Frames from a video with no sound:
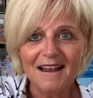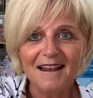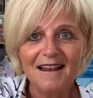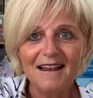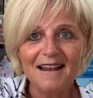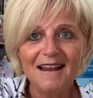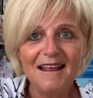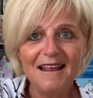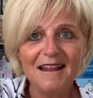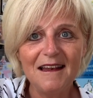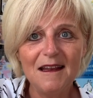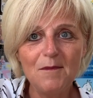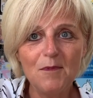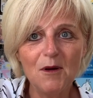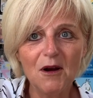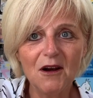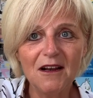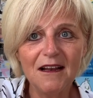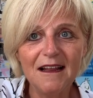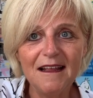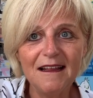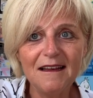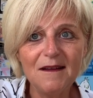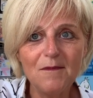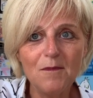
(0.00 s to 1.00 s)
Ladybird,
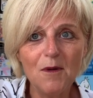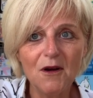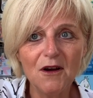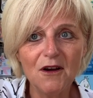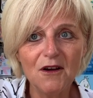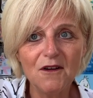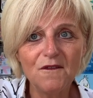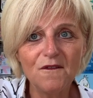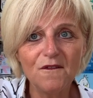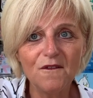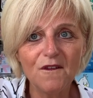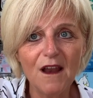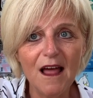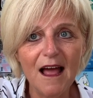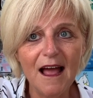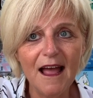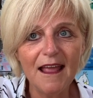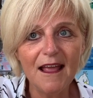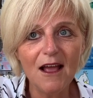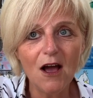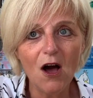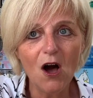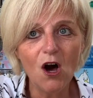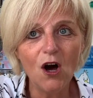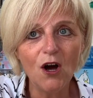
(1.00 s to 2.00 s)
ladybird,
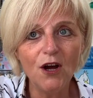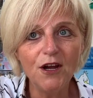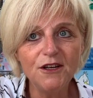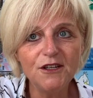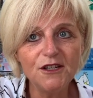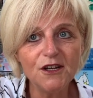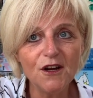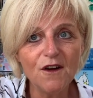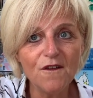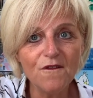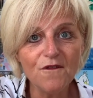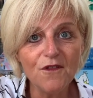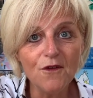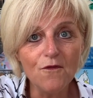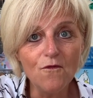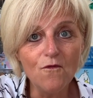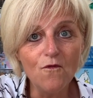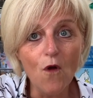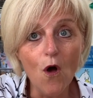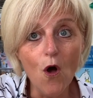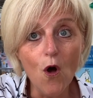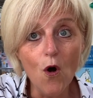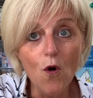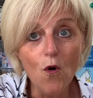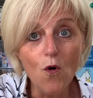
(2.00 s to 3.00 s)
fly out of the
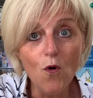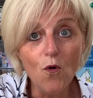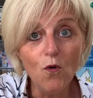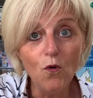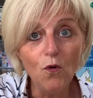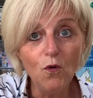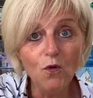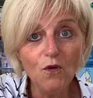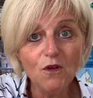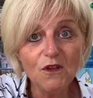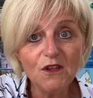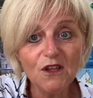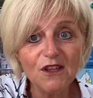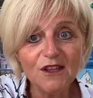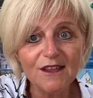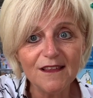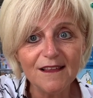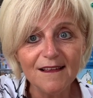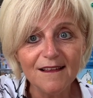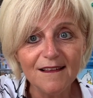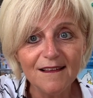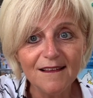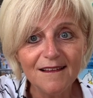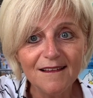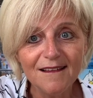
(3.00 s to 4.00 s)

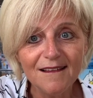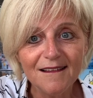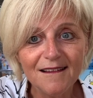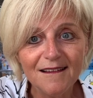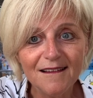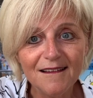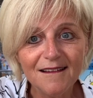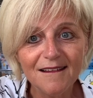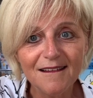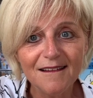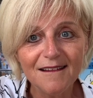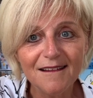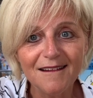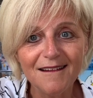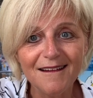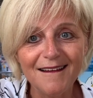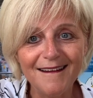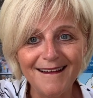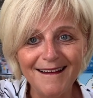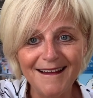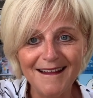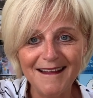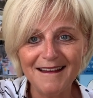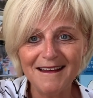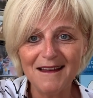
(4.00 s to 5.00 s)
rose.
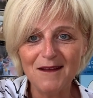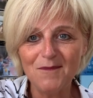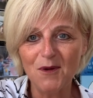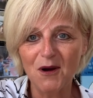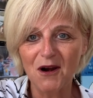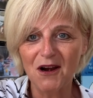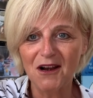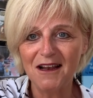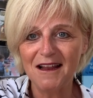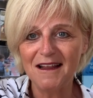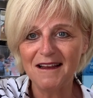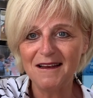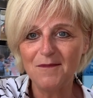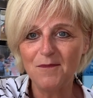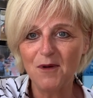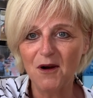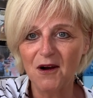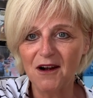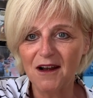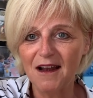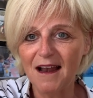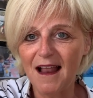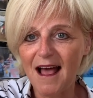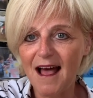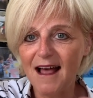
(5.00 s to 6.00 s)
Ladybird,
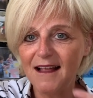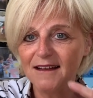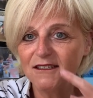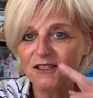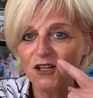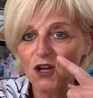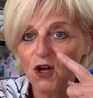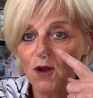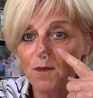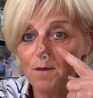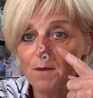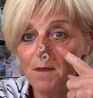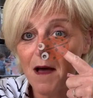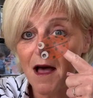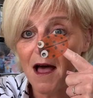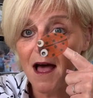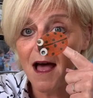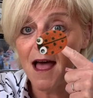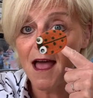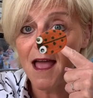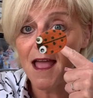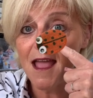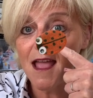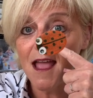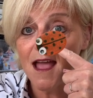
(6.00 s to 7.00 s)
ladybird, land on
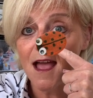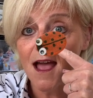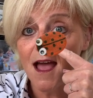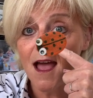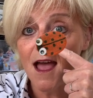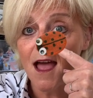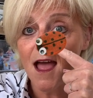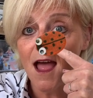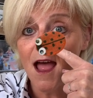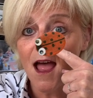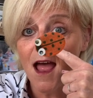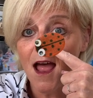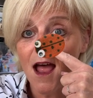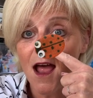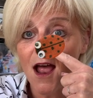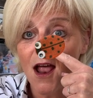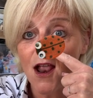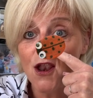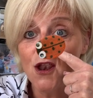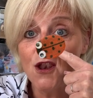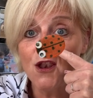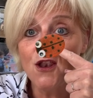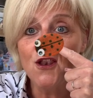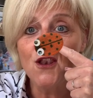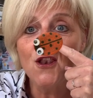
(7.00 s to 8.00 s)
my
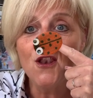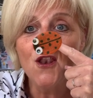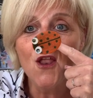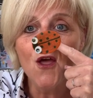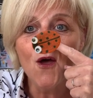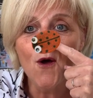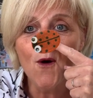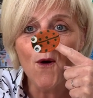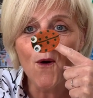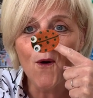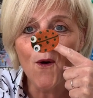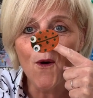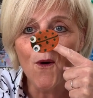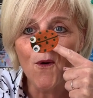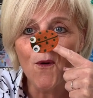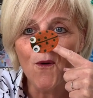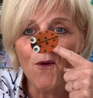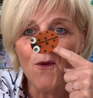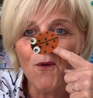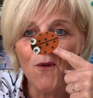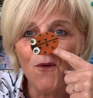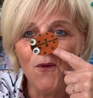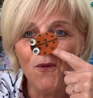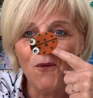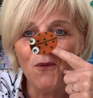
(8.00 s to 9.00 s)

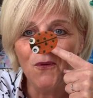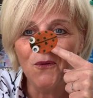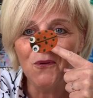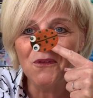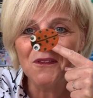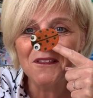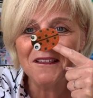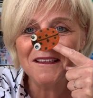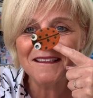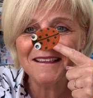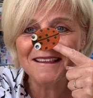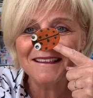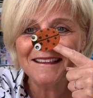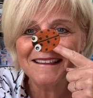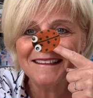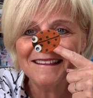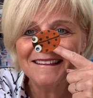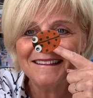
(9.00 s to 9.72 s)
nose.